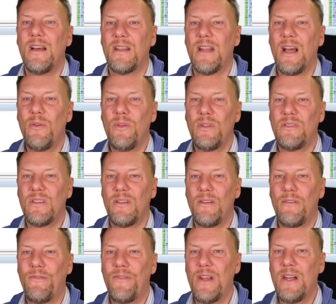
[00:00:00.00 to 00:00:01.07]
That was
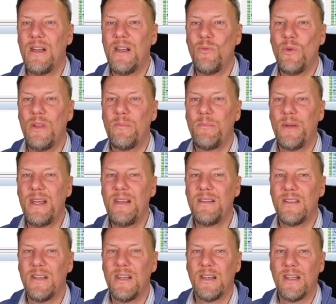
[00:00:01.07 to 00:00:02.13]
Fiddling with
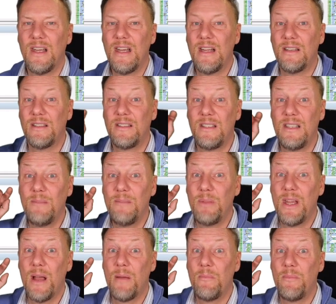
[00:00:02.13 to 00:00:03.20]
Basic in
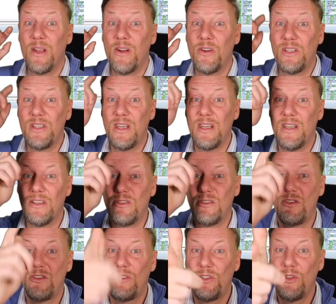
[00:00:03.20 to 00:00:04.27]
CBM PRG
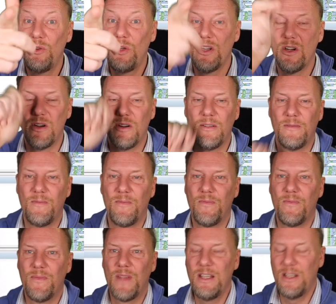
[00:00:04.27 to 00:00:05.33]
Studio.
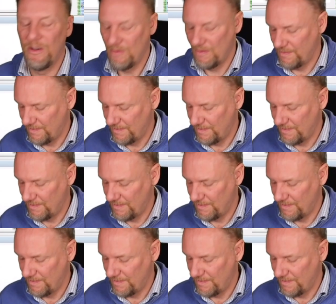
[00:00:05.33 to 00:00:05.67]
Thank you.